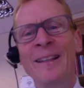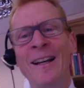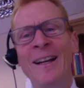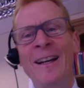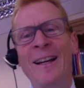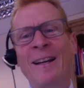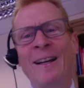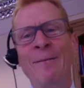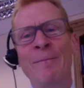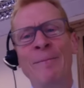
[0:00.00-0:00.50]

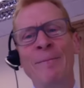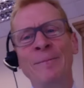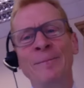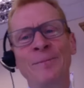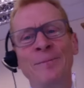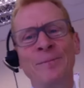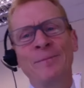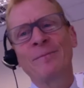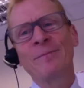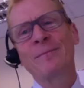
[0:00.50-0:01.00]

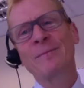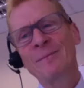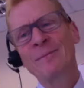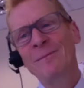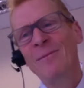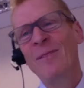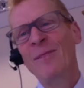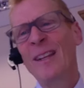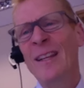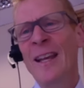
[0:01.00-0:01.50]

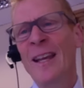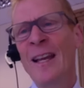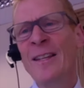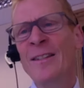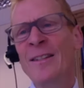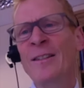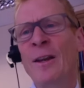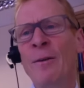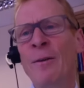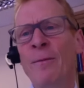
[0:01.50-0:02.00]
Yeah,
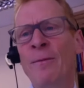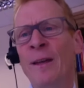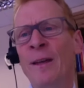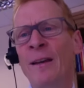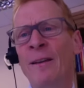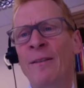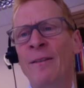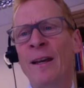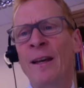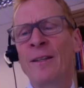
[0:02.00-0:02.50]
so
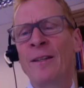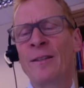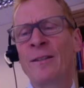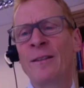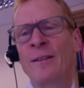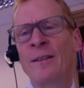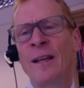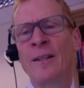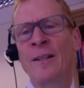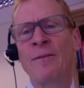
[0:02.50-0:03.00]
thanks
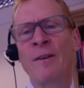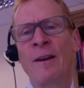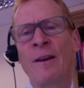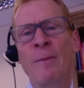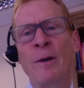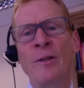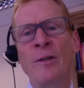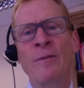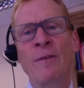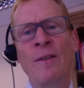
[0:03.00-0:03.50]
very
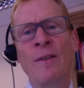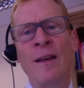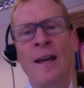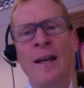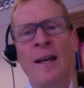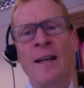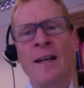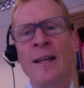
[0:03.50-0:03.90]
much for that,